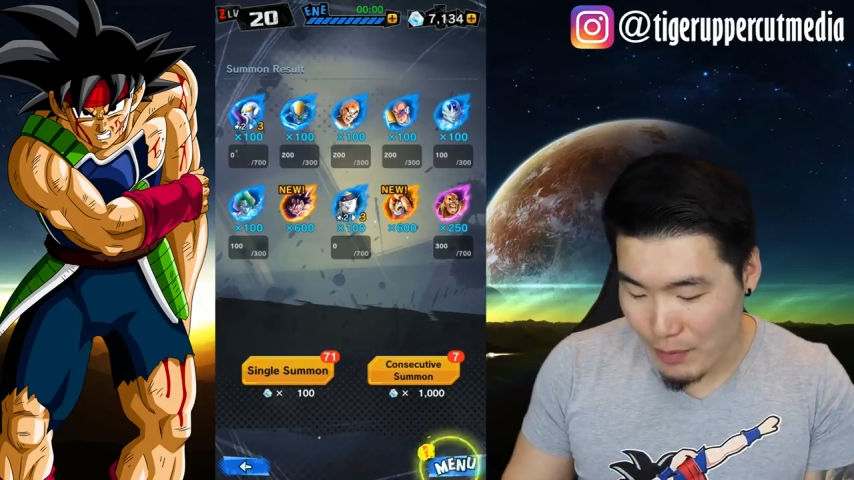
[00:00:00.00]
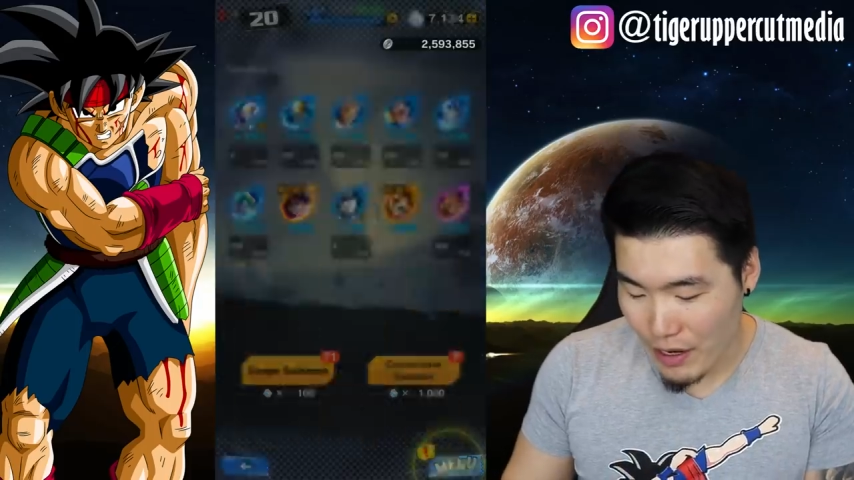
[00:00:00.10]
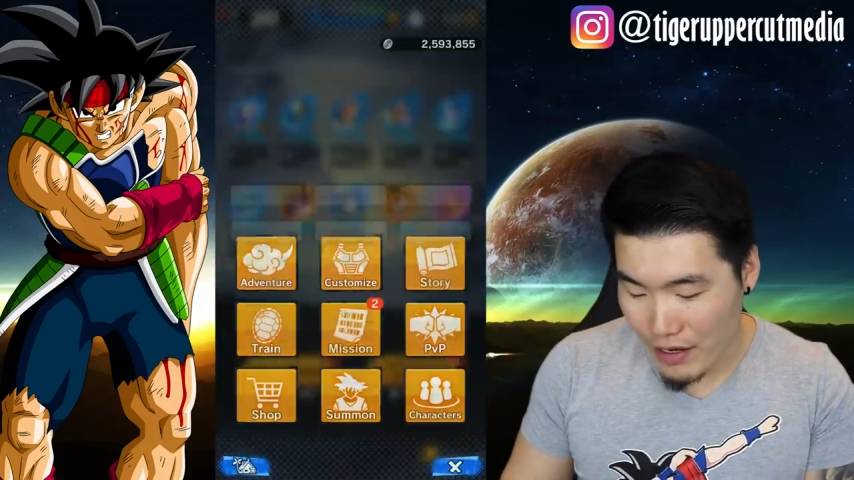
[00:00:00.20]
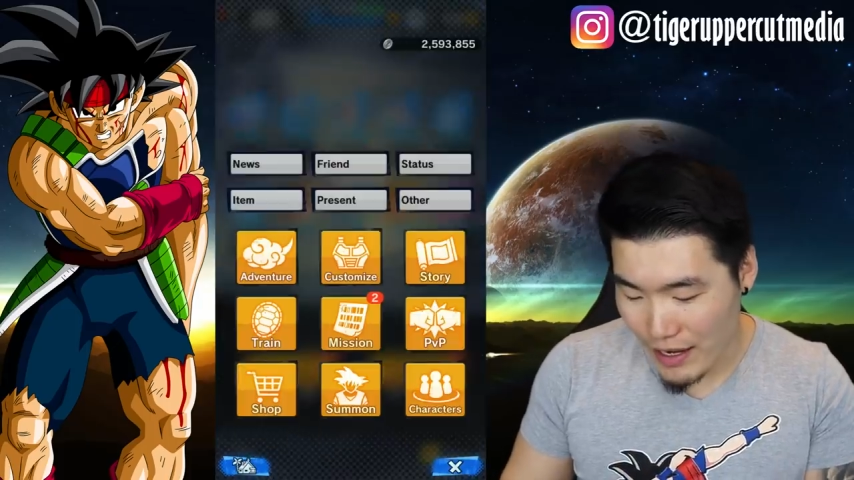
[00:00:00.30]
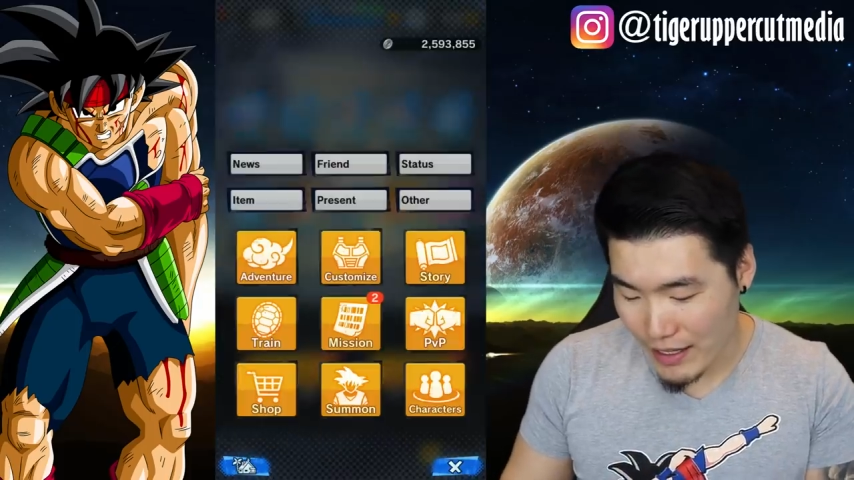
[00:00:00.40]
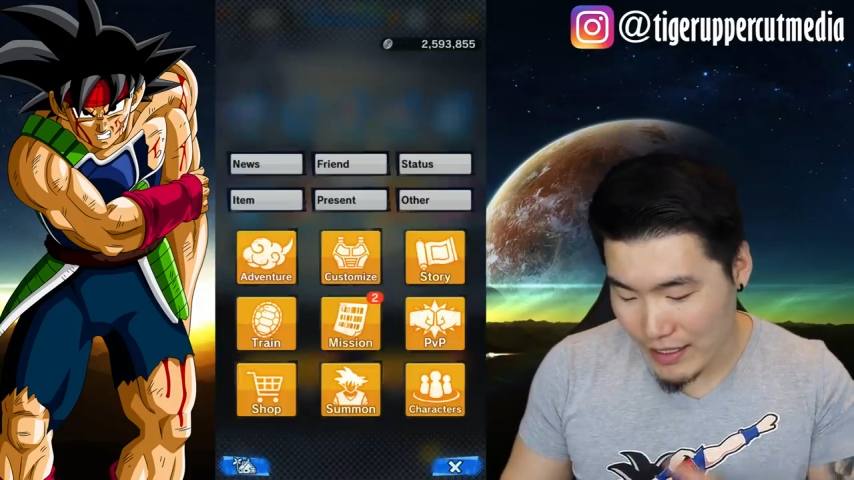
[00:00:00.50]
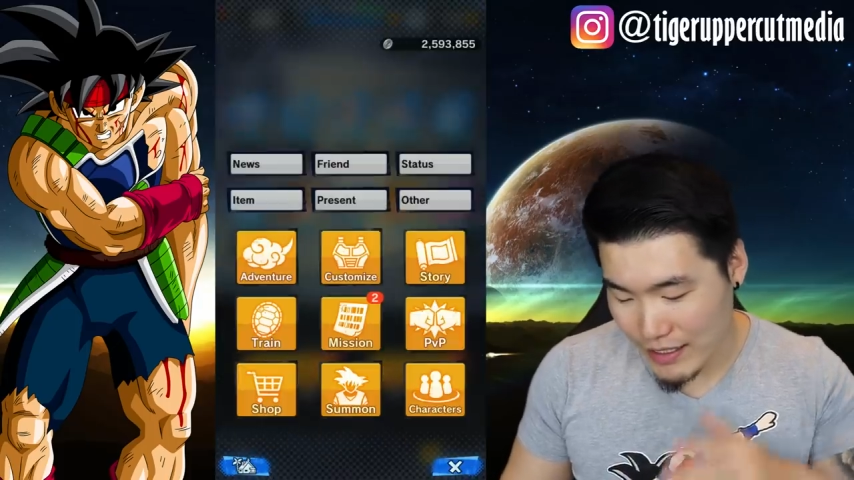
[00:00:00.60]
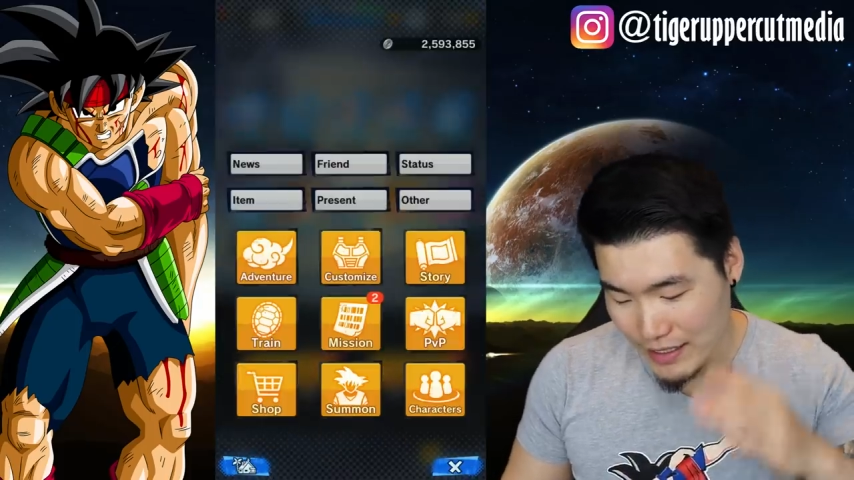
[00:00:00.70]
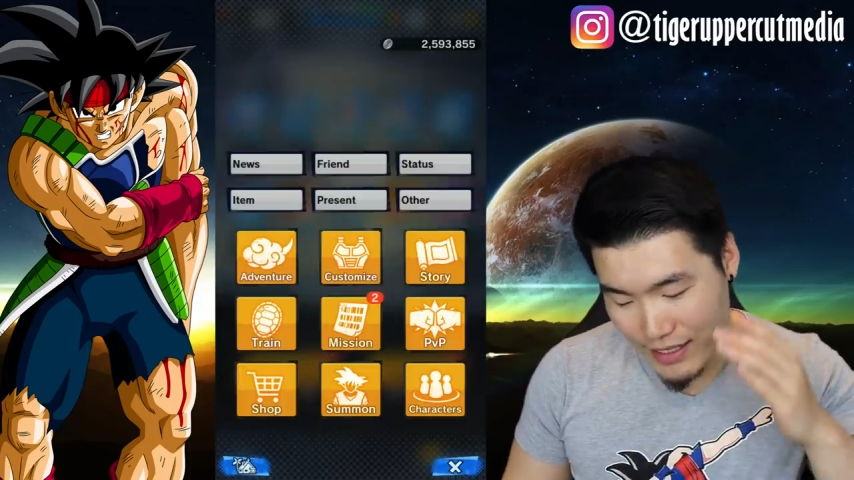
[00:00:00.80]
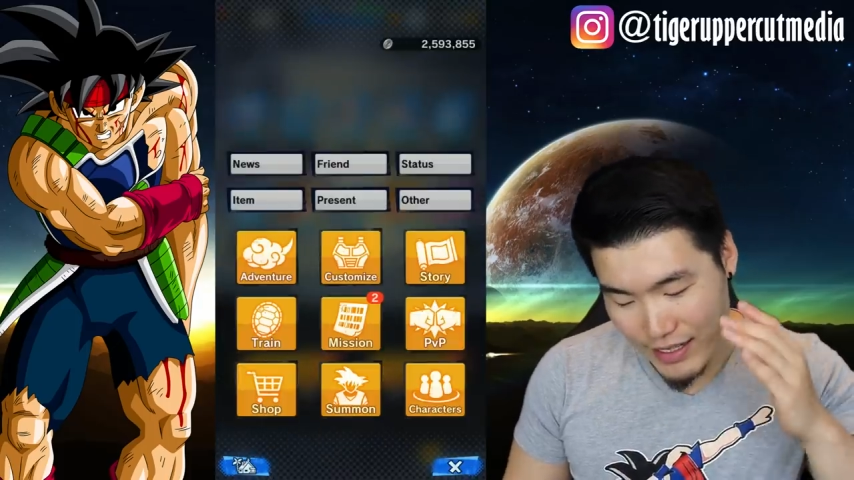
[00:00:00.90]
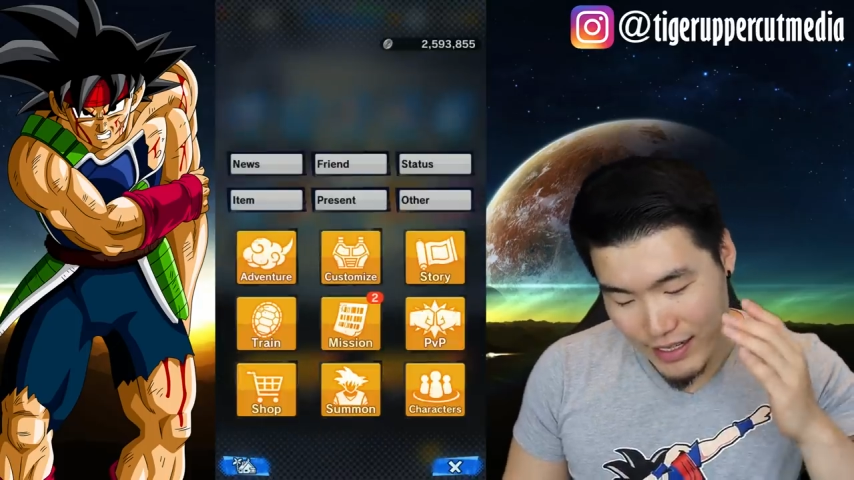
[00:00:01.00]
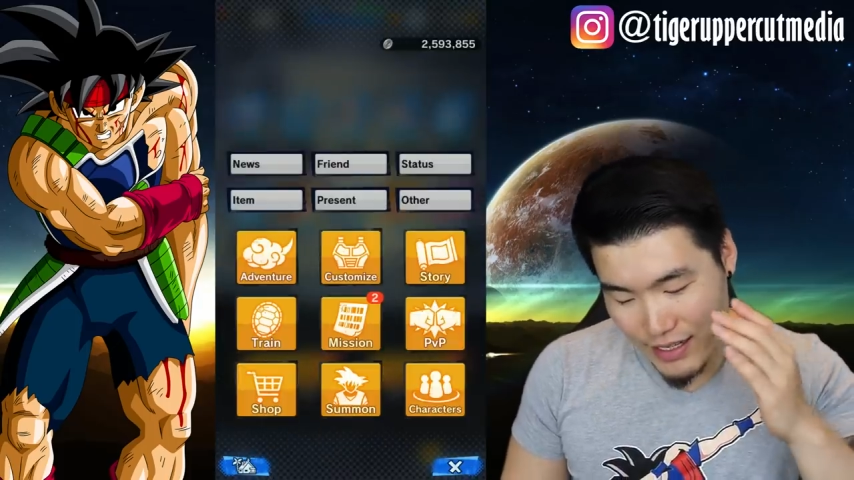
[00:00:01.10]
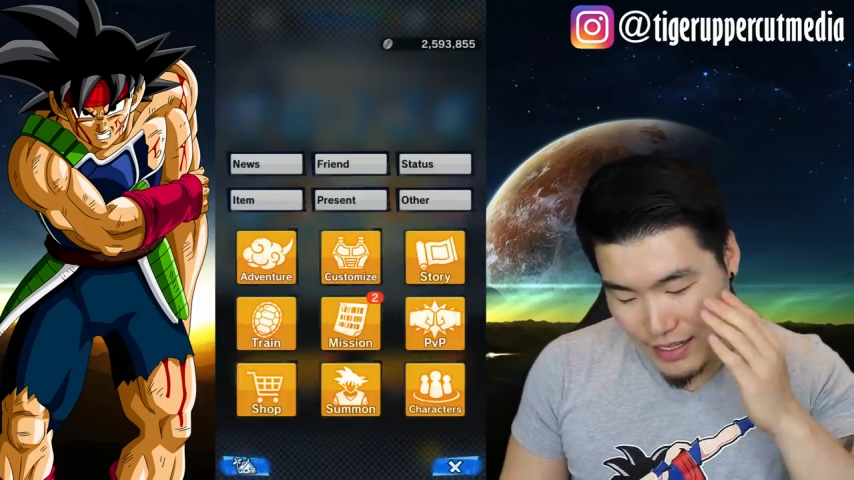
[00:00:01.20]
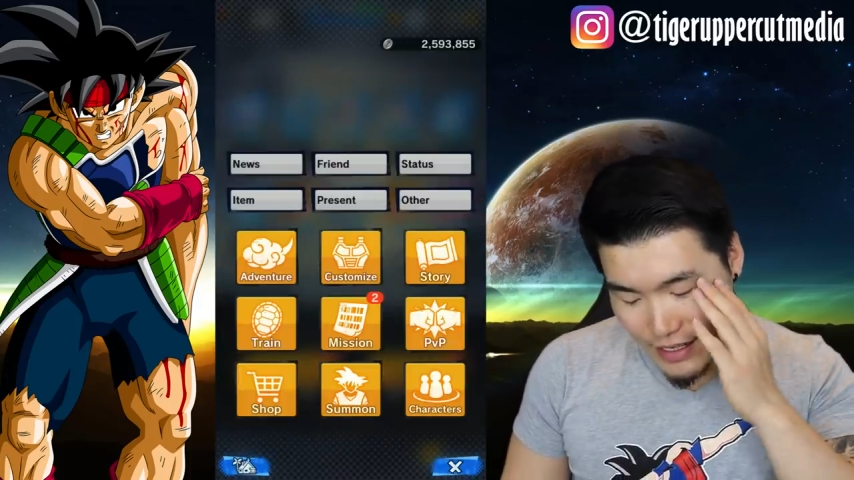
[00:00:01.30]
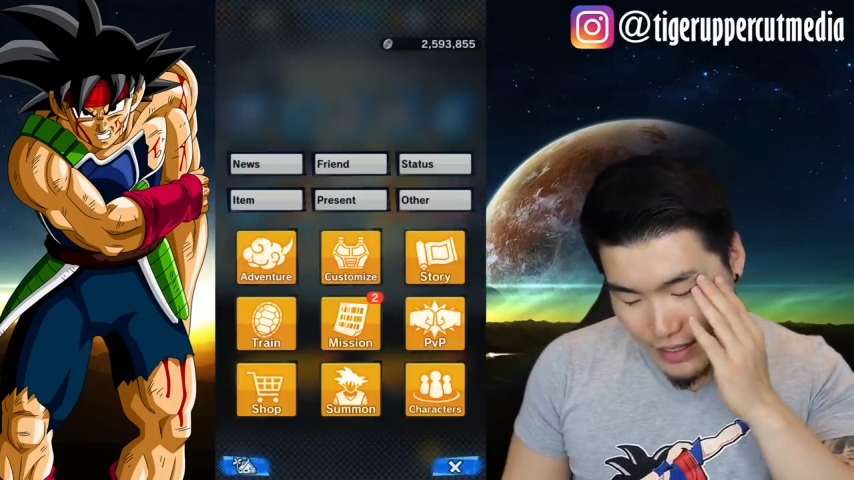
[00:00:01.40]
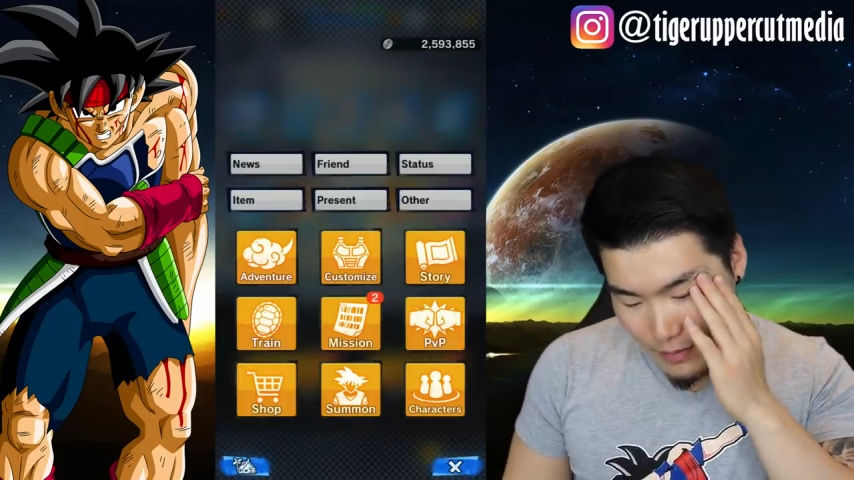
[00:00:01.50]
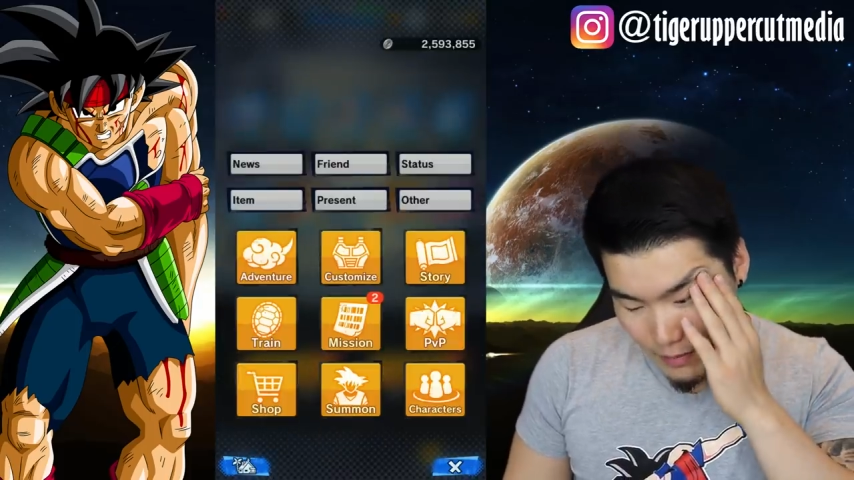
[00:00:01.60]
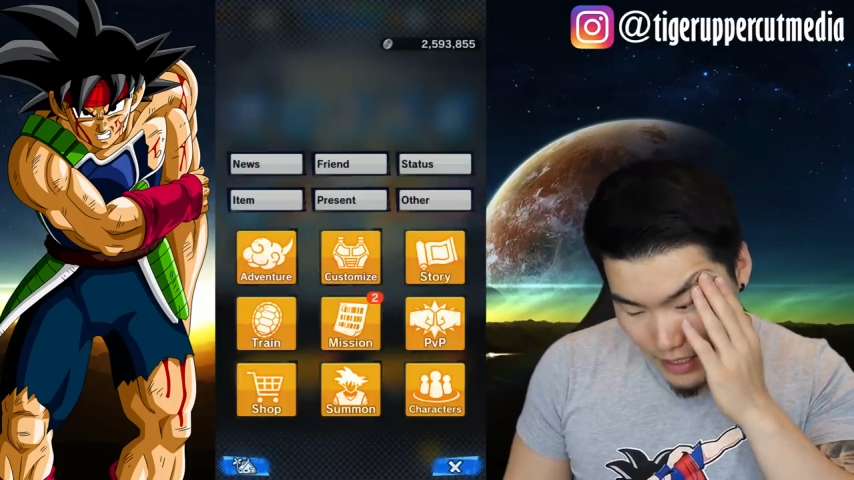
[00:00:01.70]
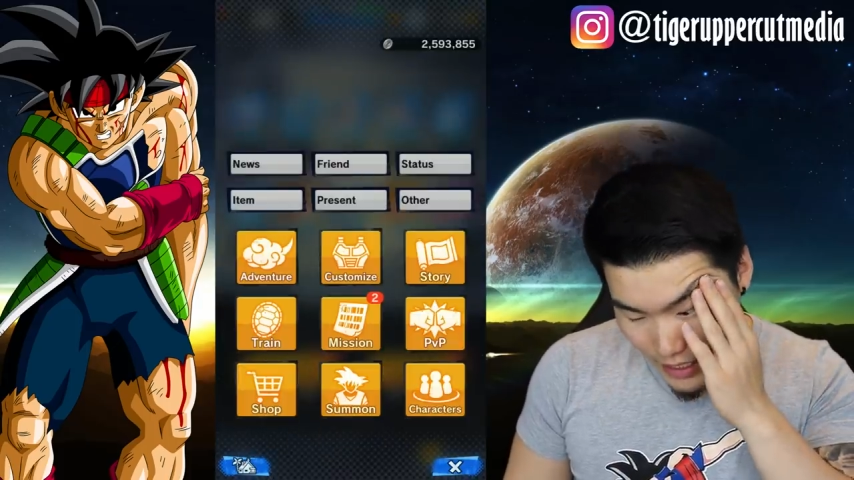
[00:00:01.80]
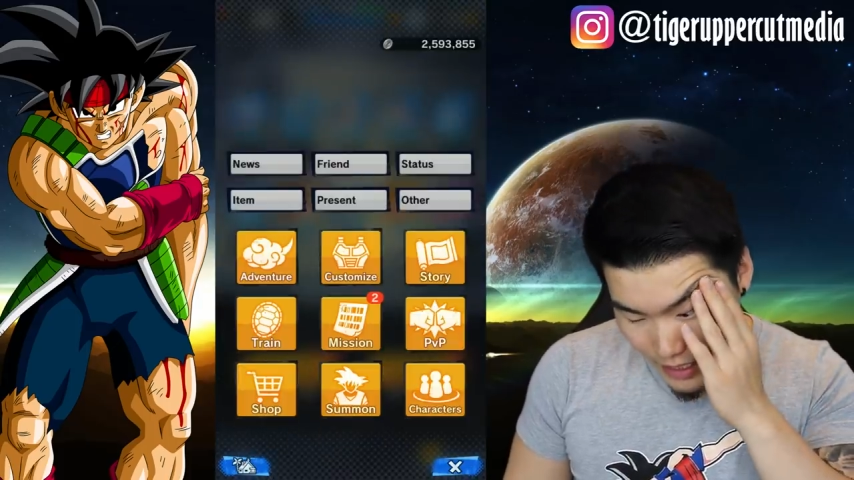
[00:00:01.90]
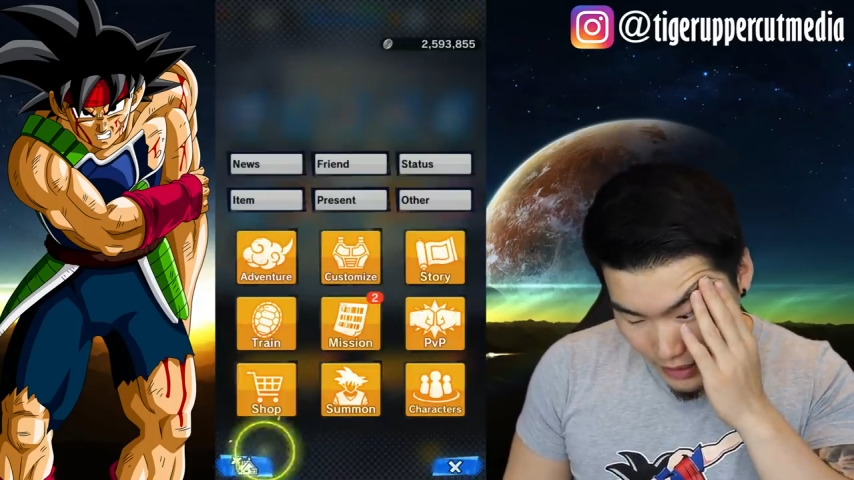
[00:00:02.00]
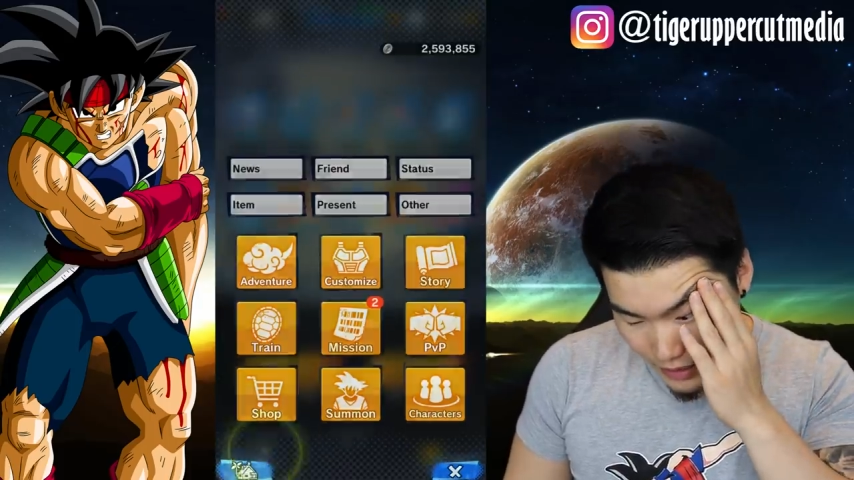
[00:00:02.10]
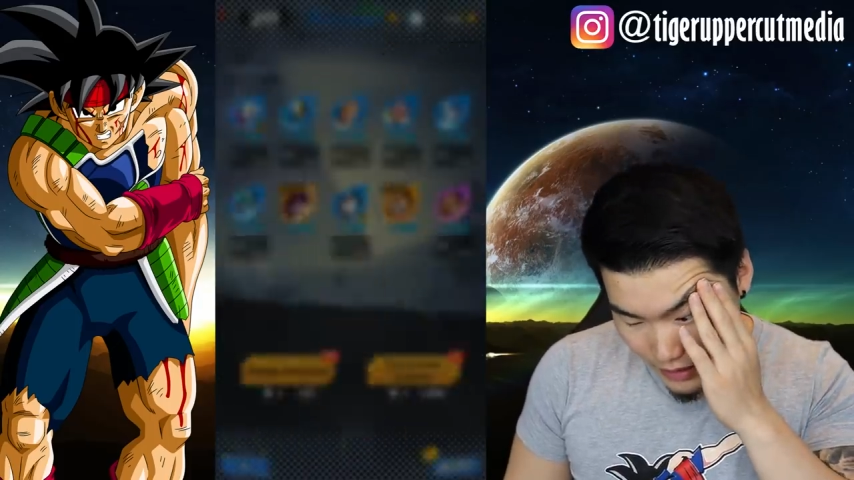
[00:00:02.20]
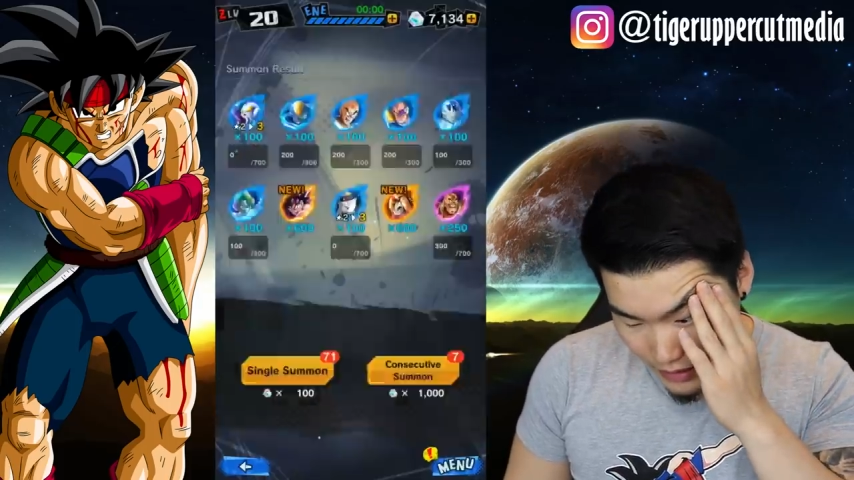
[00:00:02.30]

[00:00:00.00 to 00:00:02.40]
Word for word: Bardock. Man,